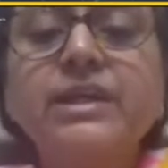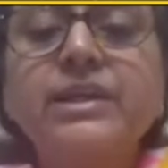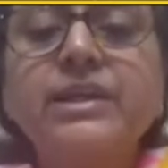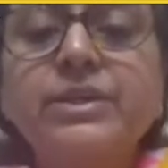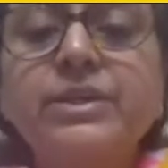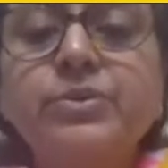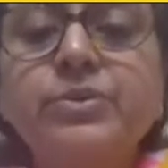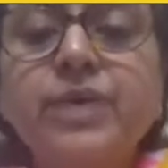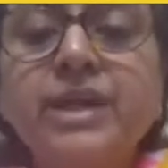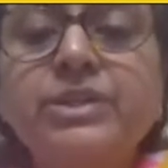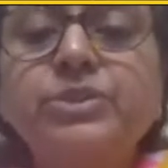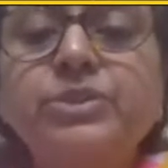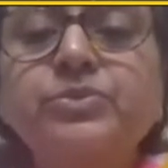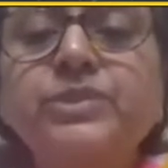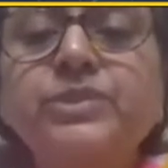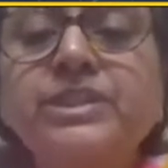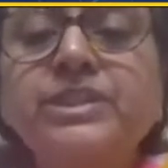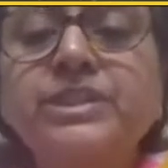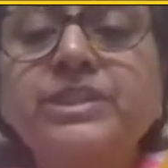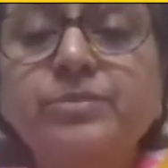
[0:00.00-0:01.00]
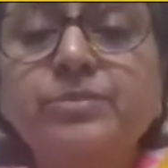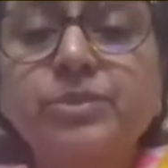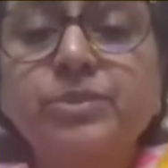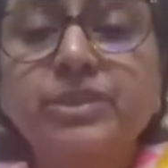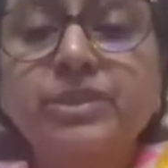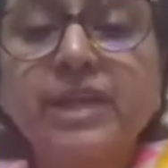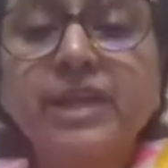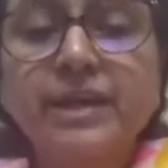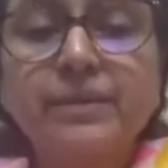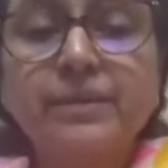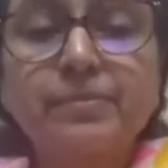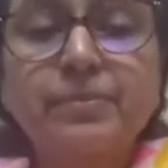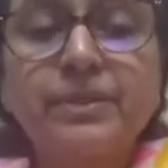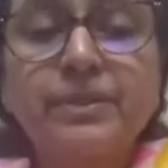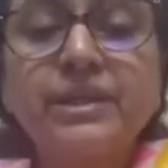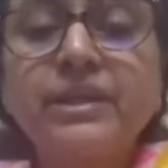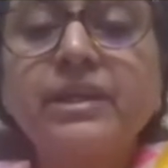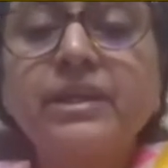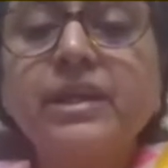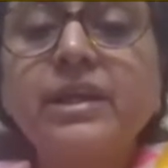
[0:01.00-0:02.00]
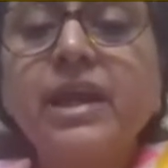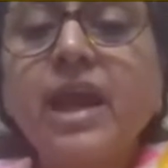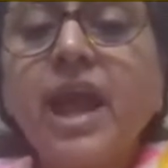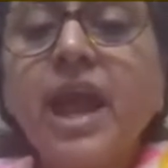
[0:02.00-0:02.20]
neoadjuvant chemotherapy.